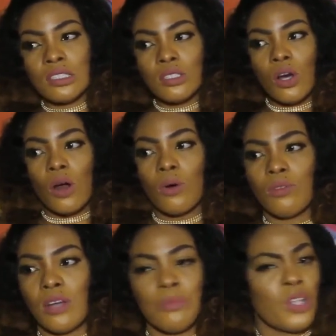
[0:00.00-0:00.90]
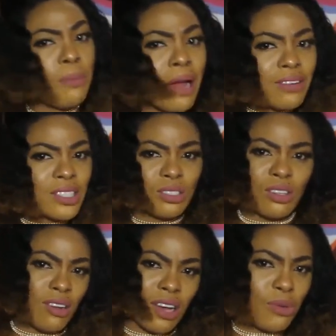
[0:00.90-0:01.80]
don't know, I'm not married,
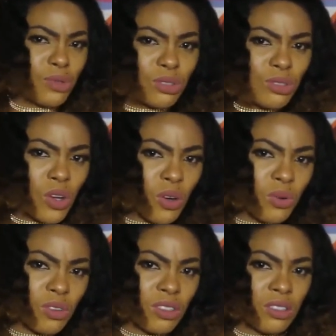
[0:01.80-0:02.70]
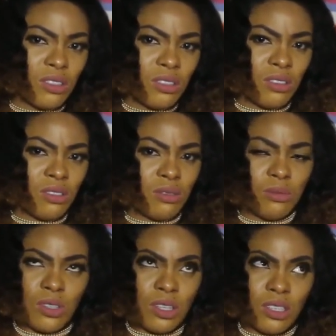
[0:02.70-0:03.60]
so I wouldn't know,
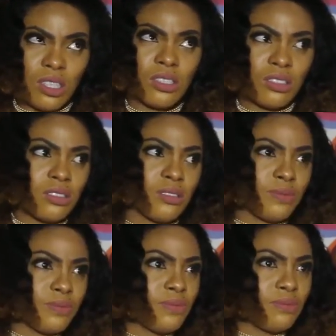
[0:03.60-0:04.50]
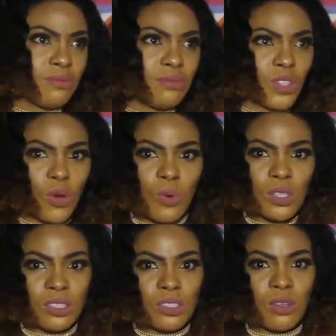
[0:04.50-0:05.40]
but I like to know
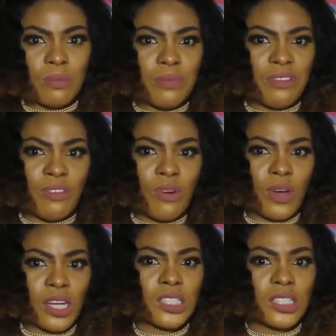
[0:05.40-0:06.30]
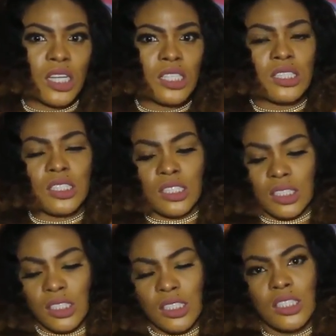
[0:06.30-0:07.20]
what's up before I enter the
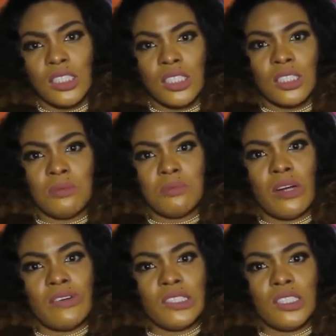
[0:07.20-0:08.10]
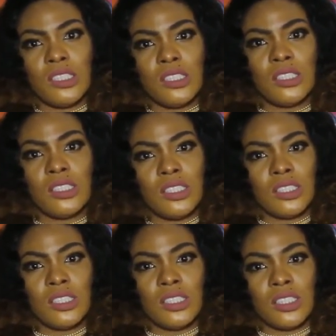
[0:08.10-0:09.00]
marriage.
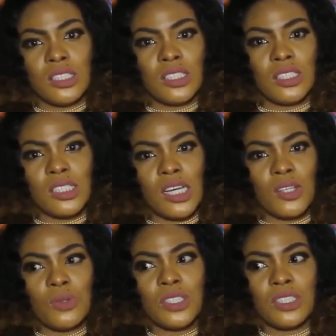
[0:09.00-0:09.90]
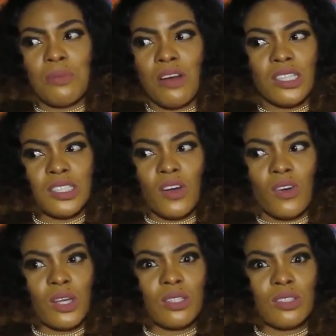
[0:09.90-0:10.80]
I don't want a marriage I'll
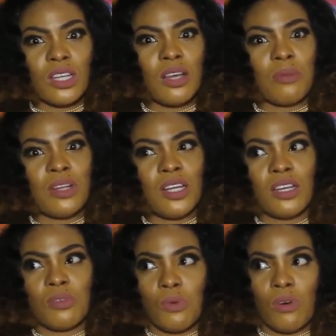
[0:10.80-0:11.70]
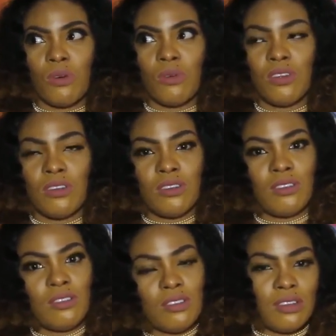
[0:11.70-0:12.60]
go into and I'll be like, whoa,
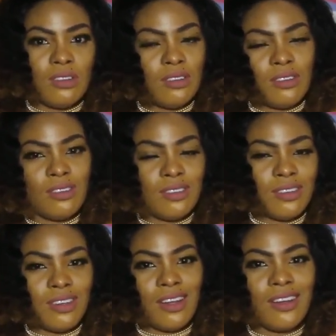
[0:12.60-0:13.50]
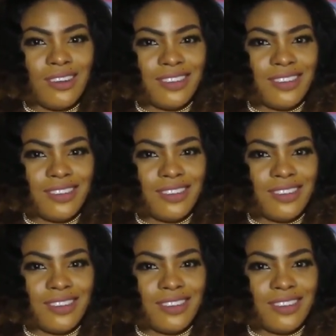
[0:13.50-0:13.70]
no.